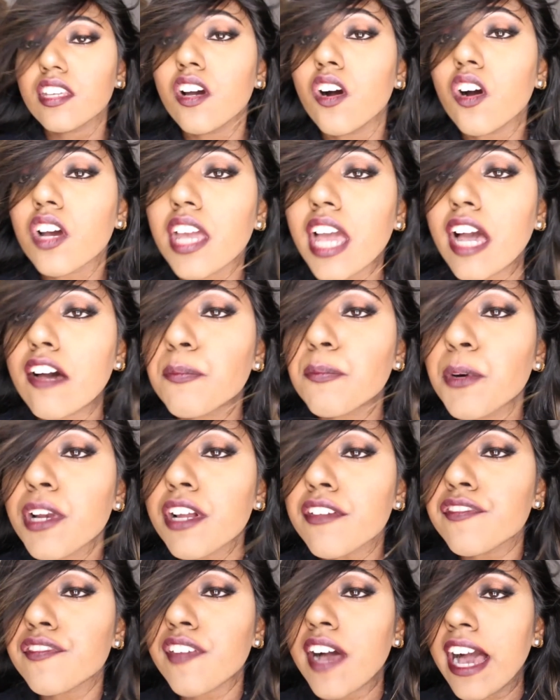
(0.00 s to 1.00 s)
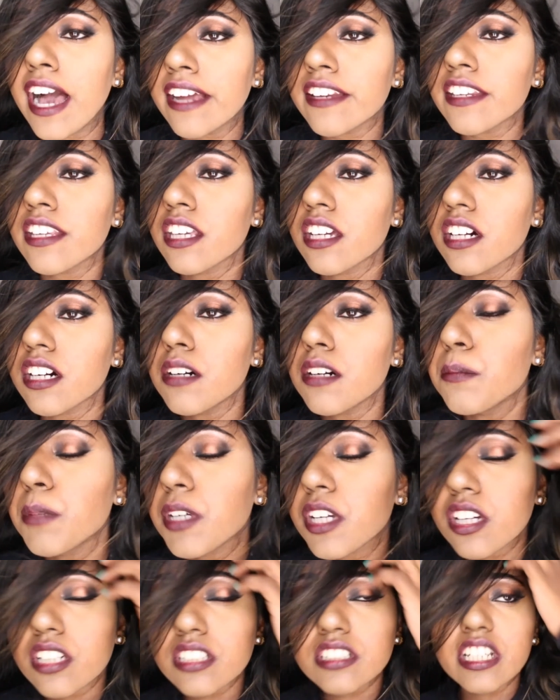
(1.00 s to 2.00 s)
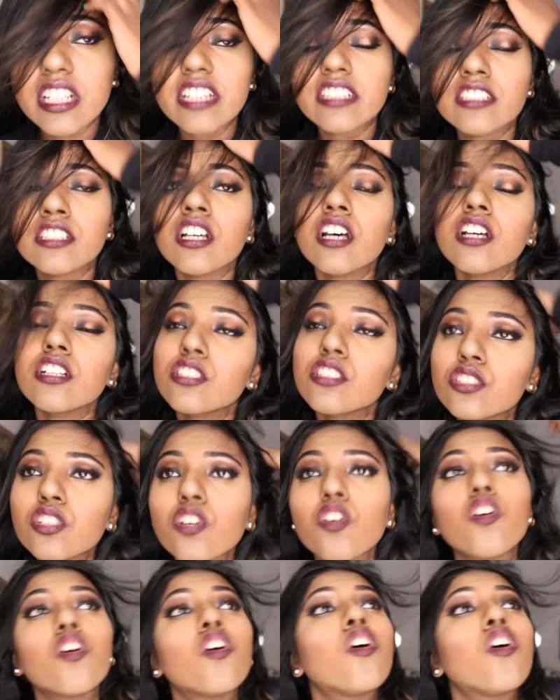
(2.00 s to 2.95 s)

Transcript: Okay, I've put a fan here because it's so